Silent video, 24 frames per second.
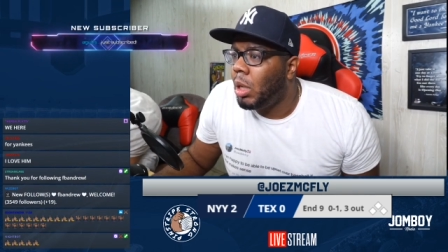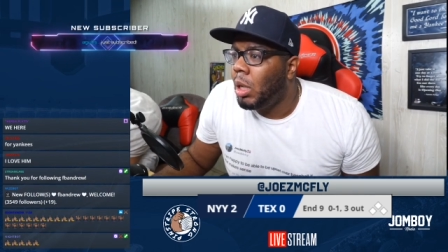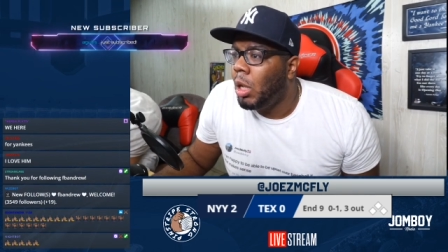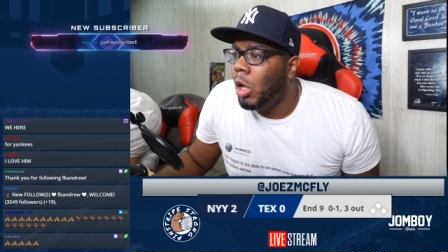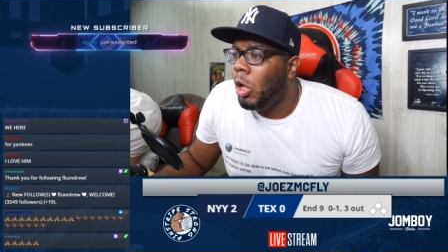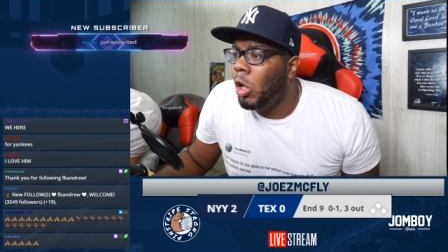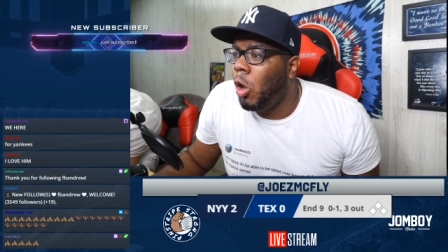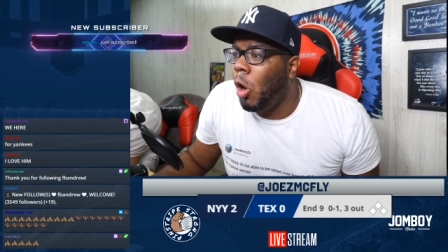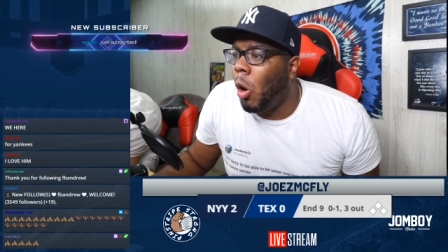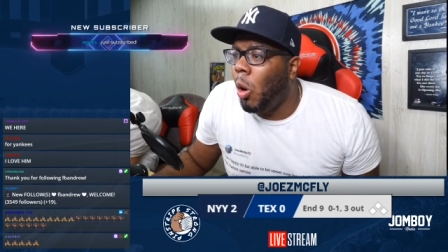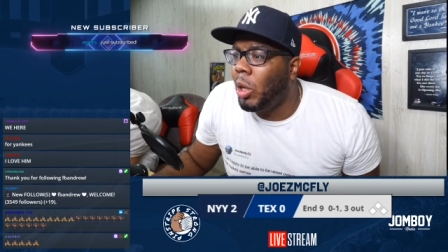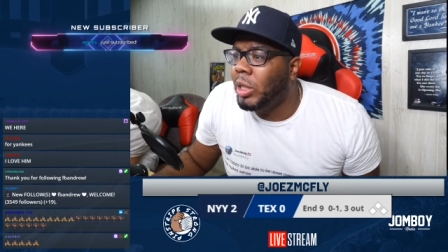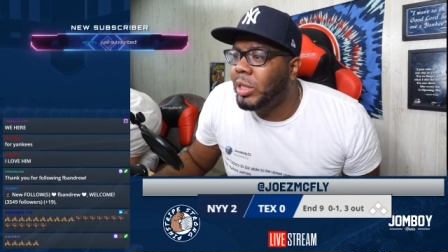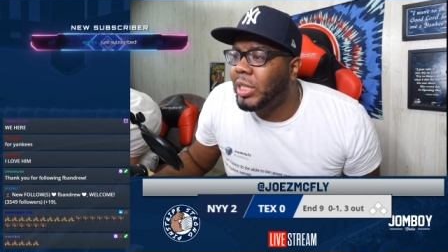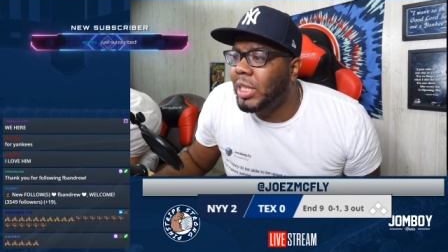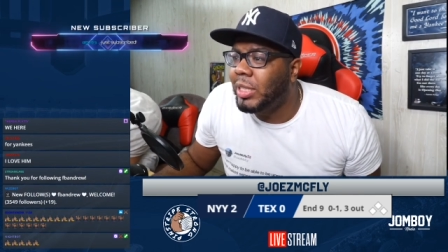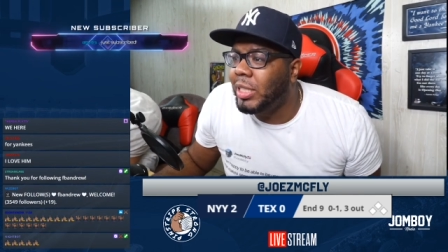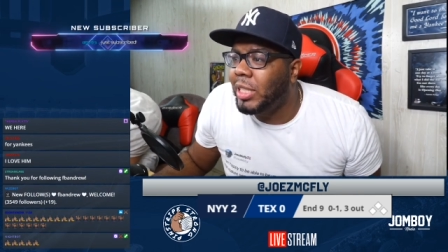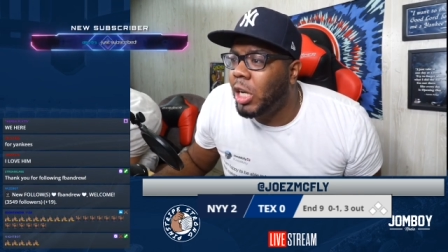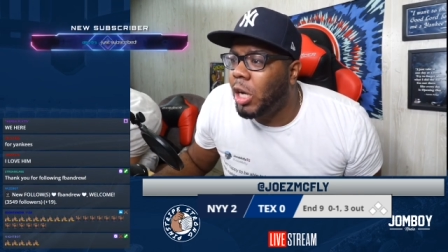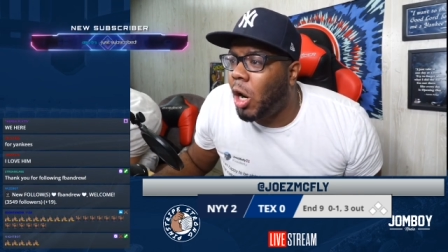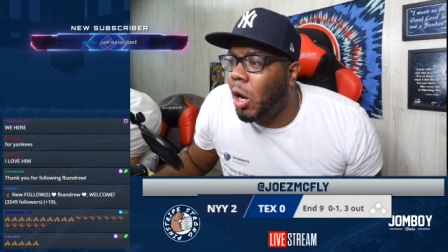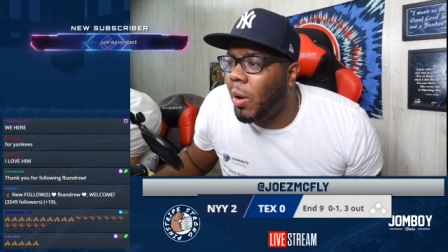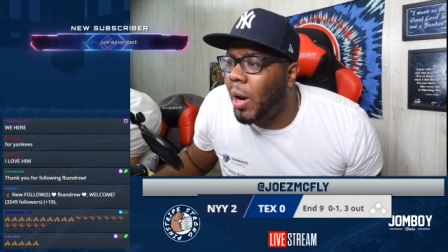lowers his
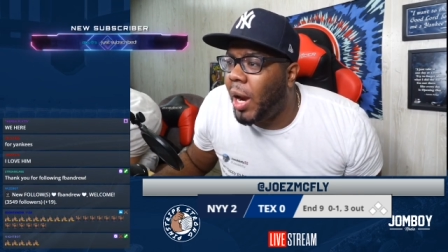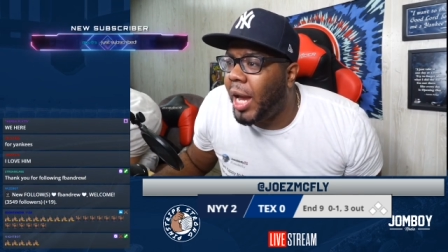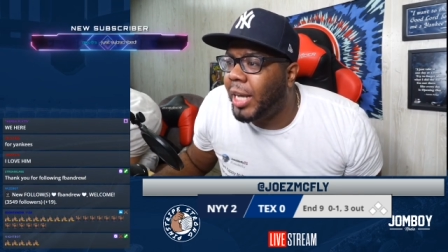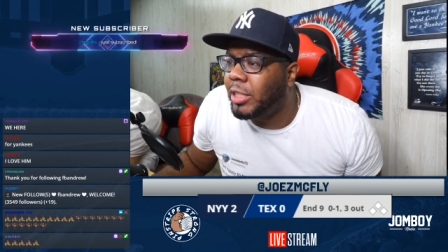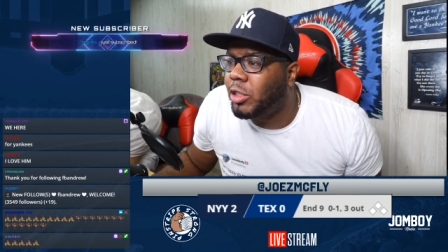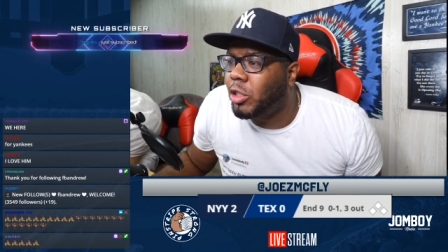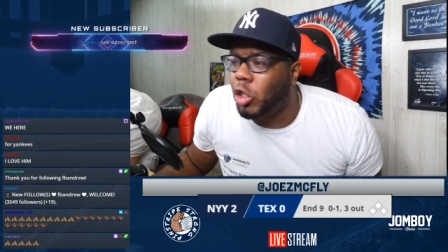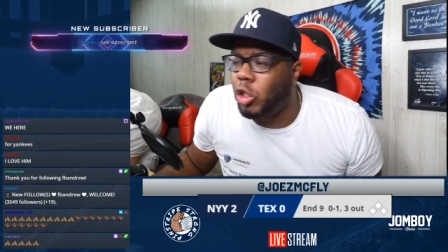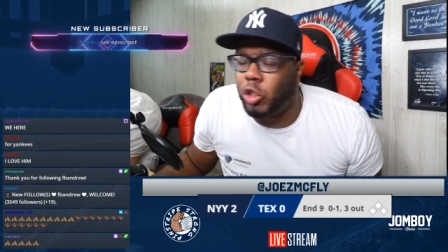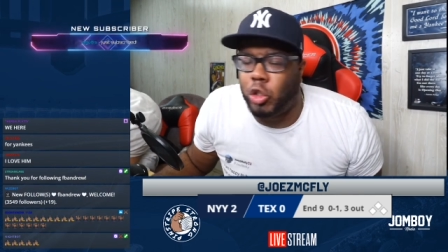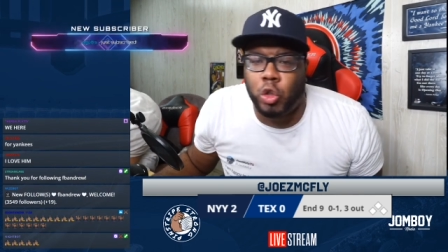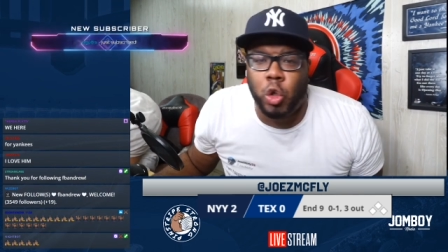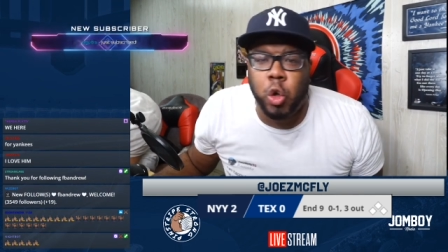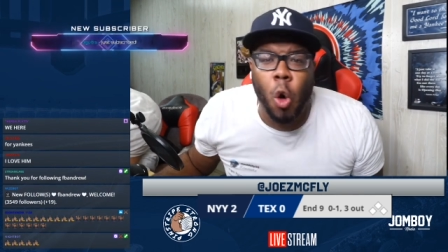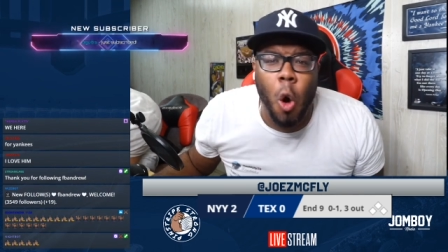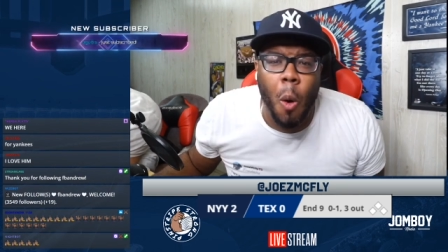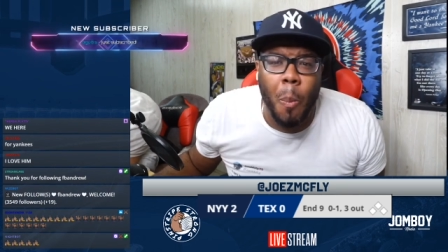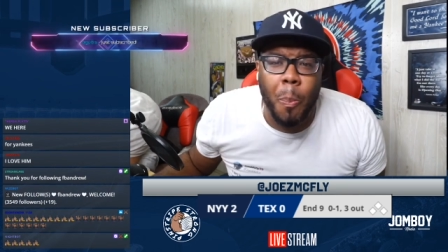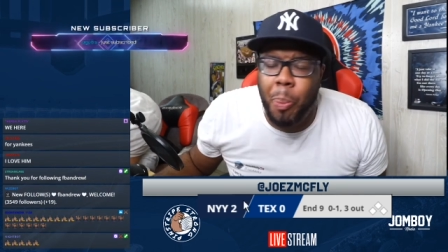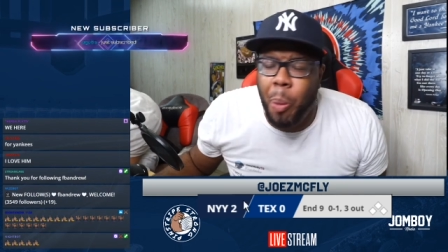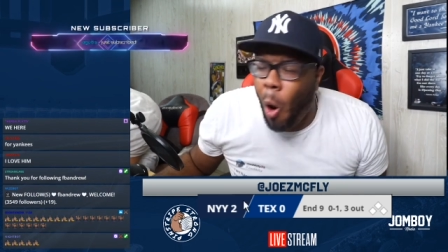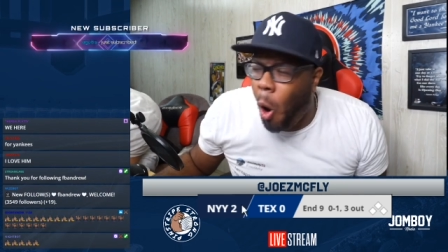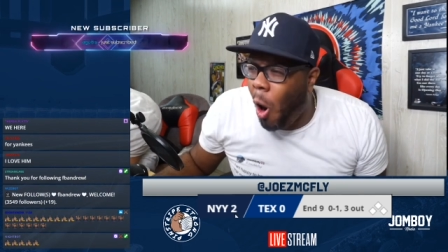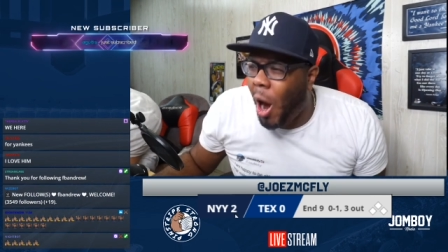ERA to
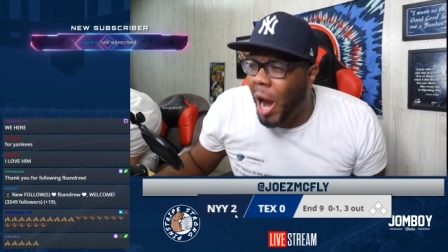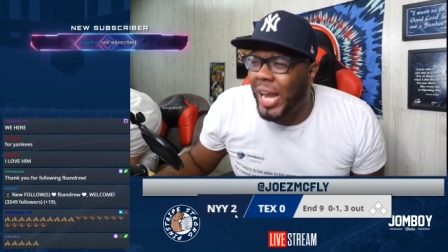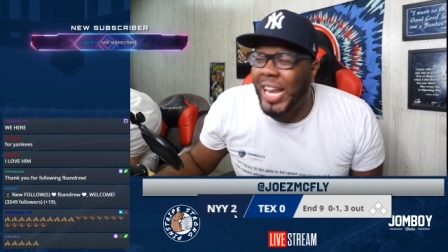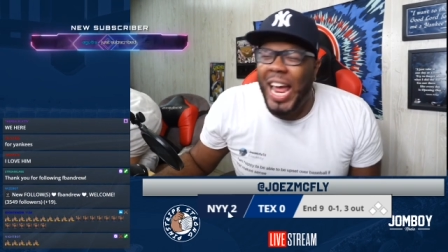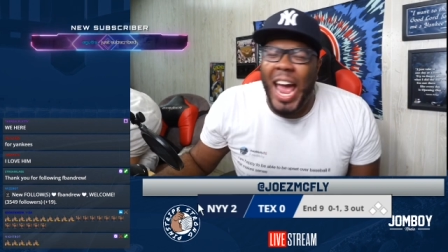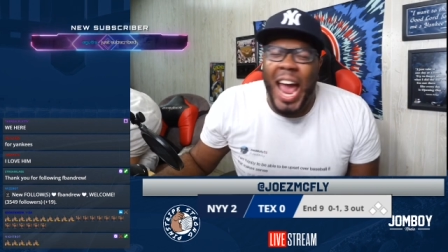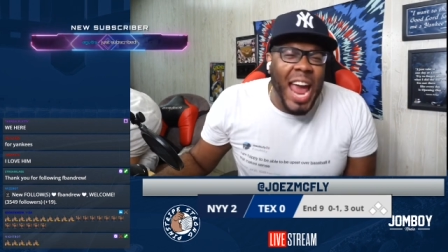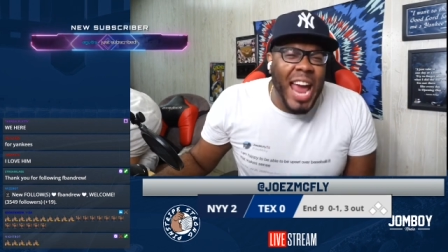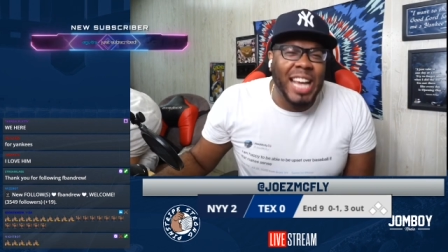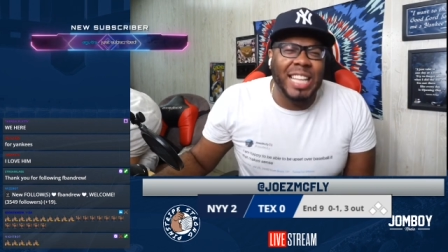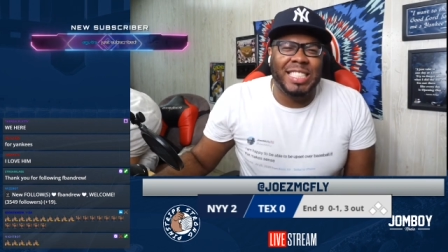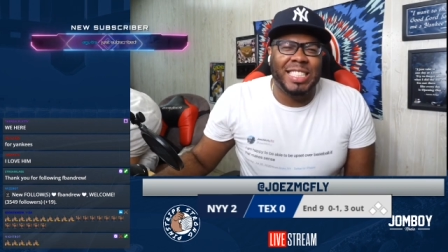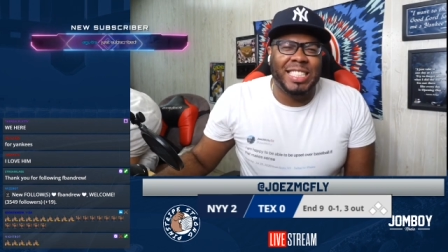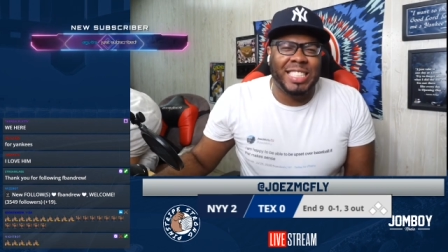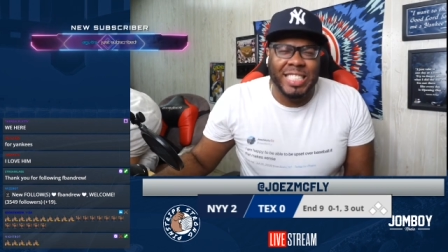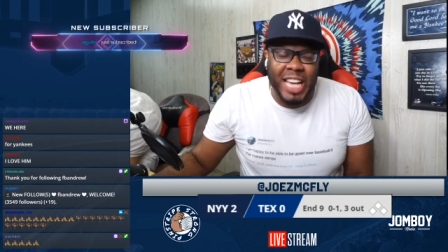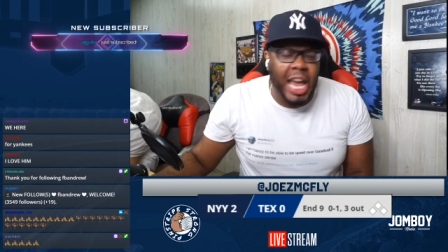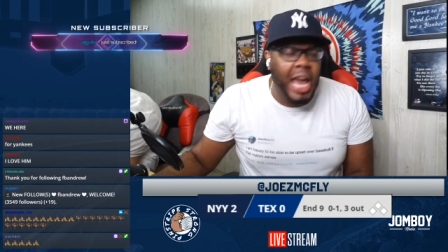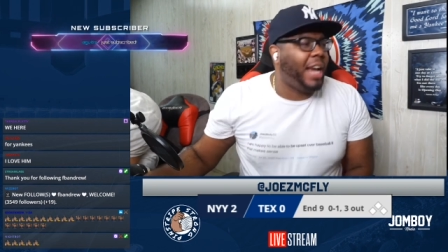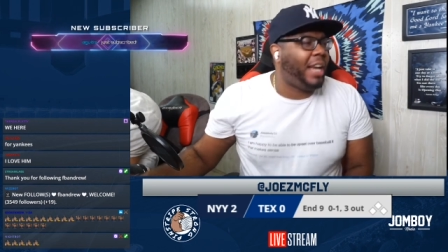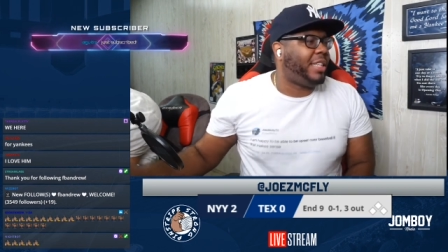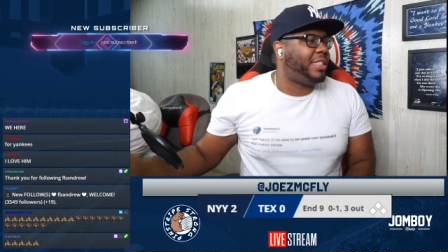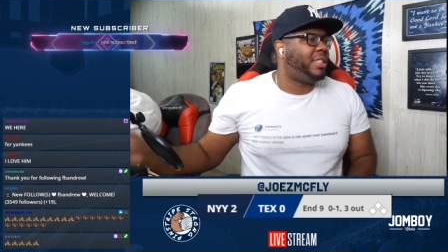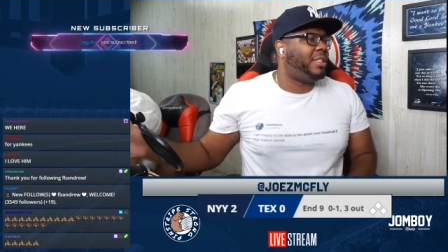
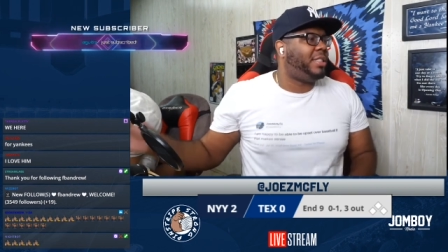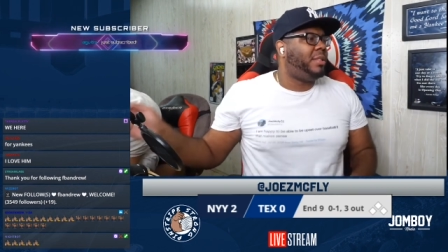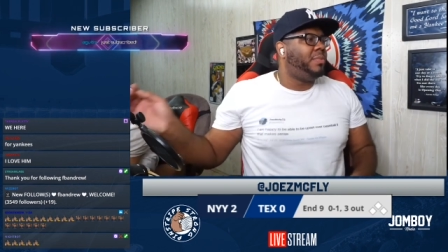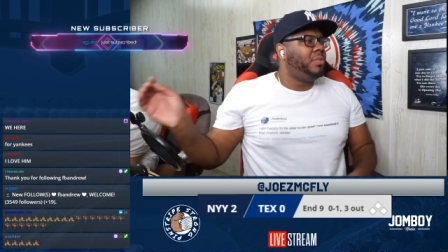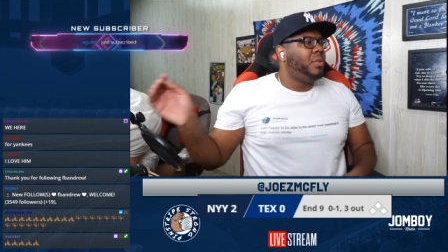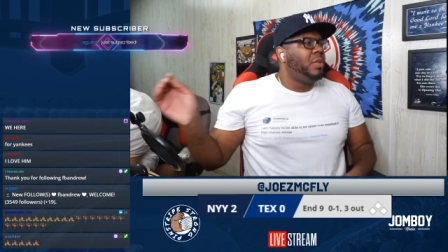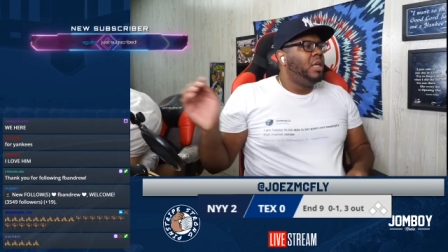2.86.